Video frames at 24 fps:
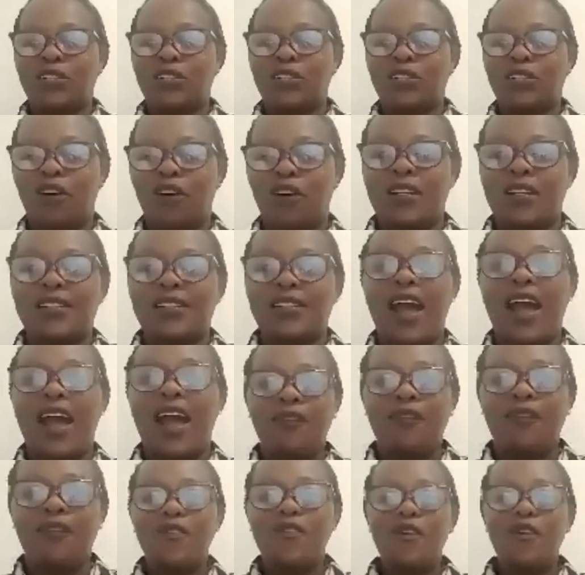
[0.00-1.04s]
There are four
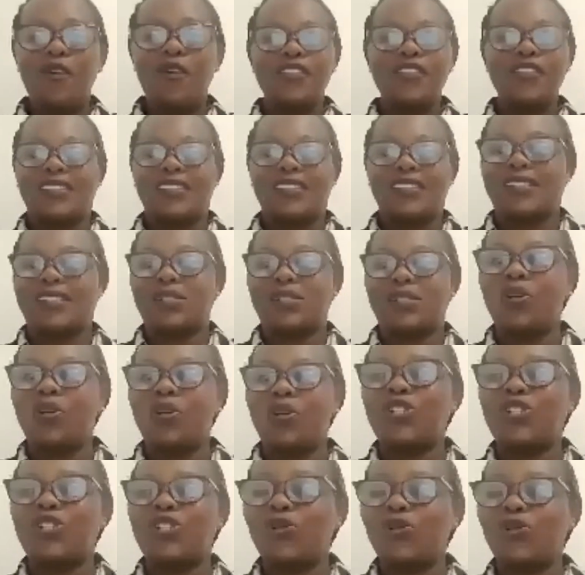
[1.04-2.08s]
things
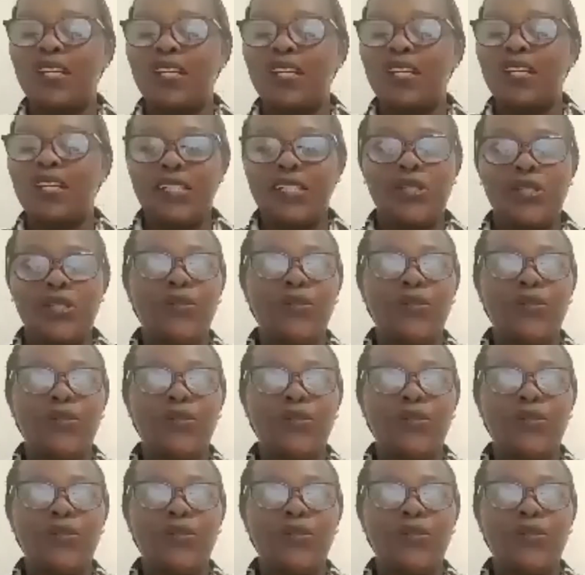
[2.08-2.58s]
which we need